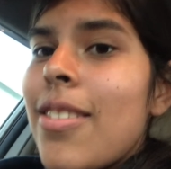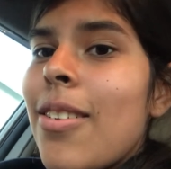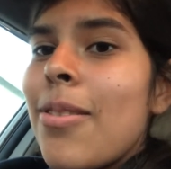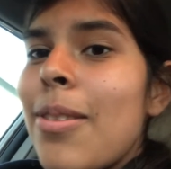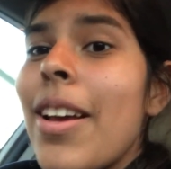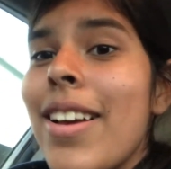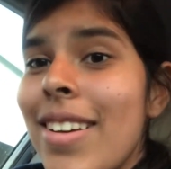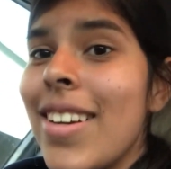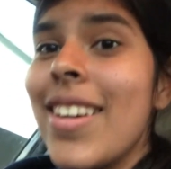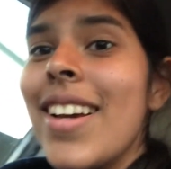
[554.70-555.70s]
no.
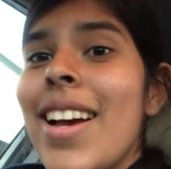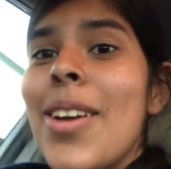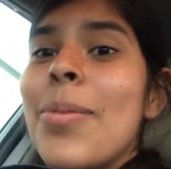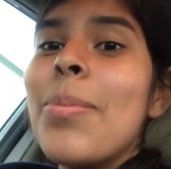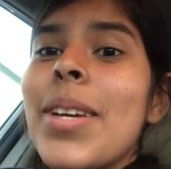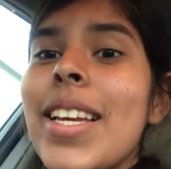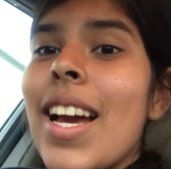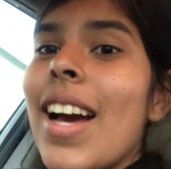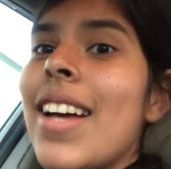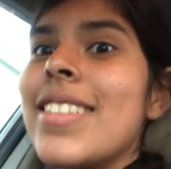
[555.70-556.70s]
But
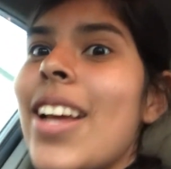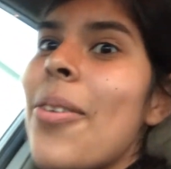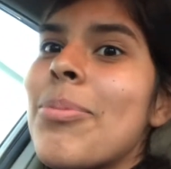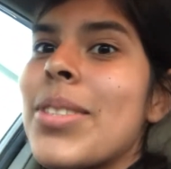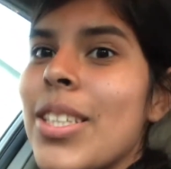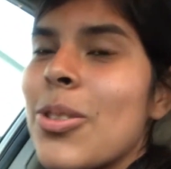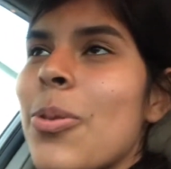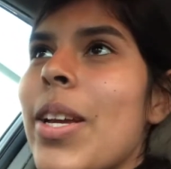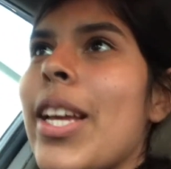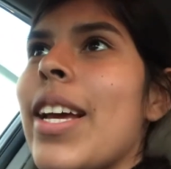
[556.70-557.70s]
yeah, now I'm stuck
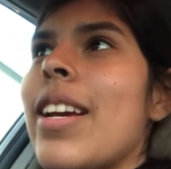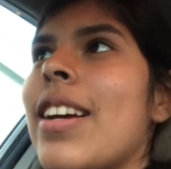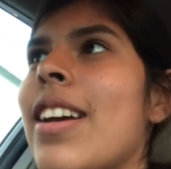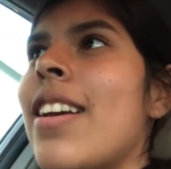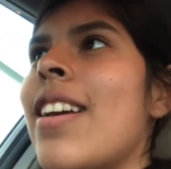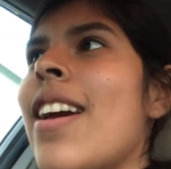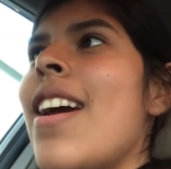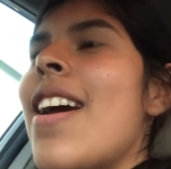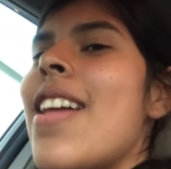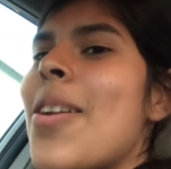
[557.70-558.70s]
doing it.
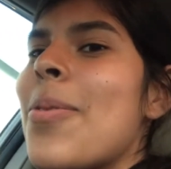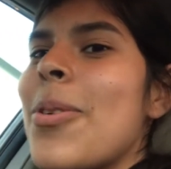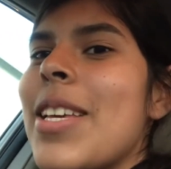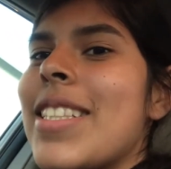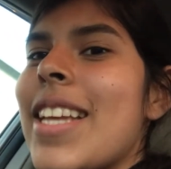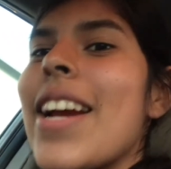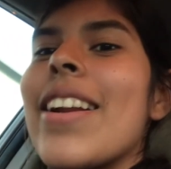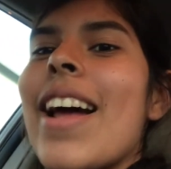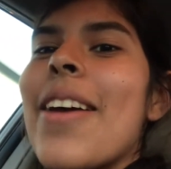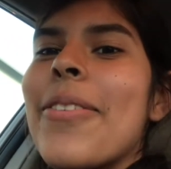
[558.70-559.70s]
And I'm low-key
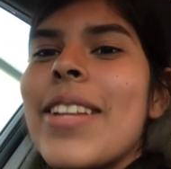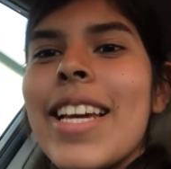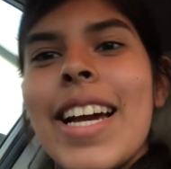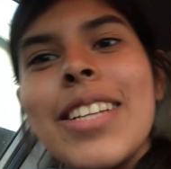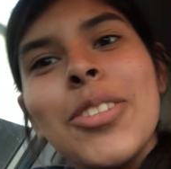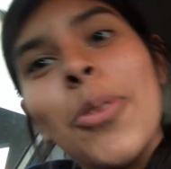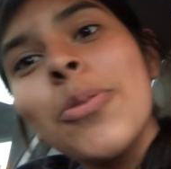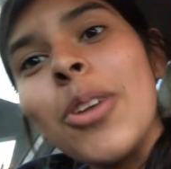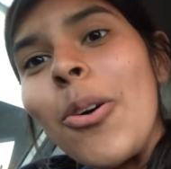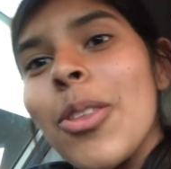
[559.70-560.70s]
scared. I feel like I
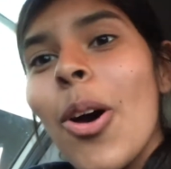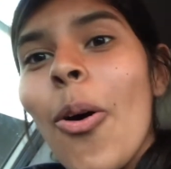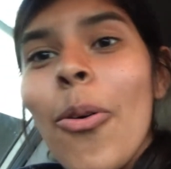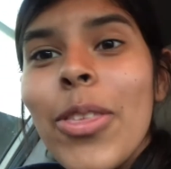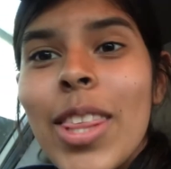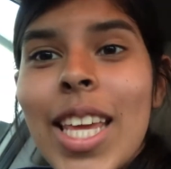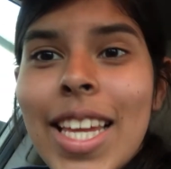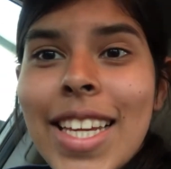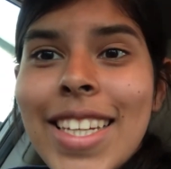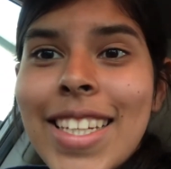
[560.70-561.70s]
don't know the whole
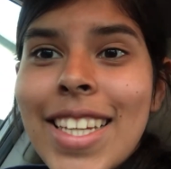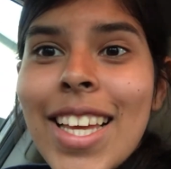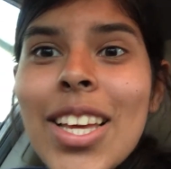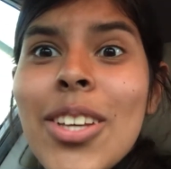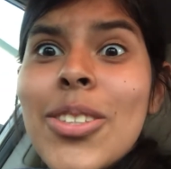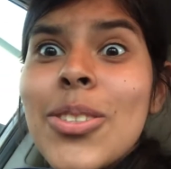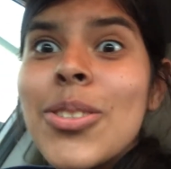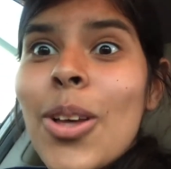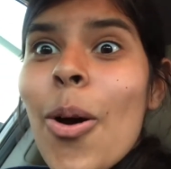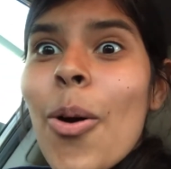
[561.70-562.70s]
thing.
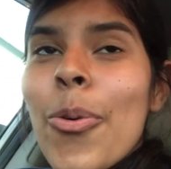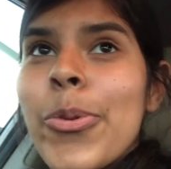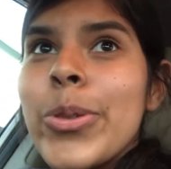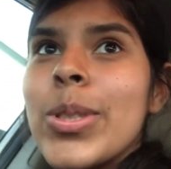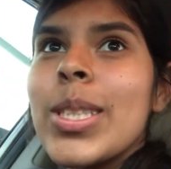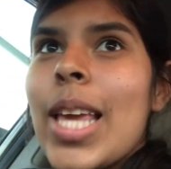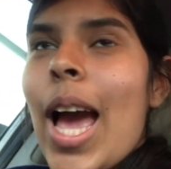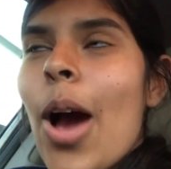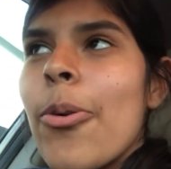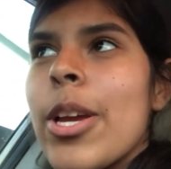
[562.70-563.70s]
So we'll see
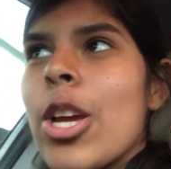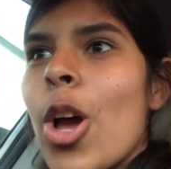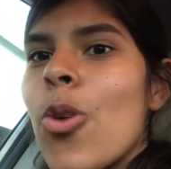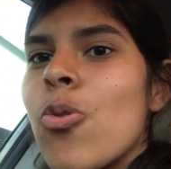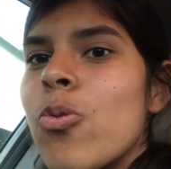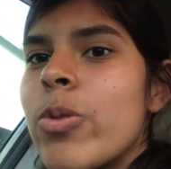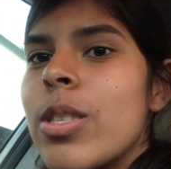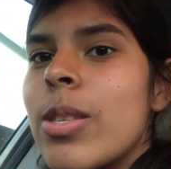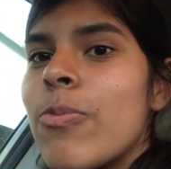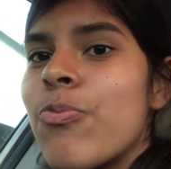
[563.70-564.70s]
how it goes.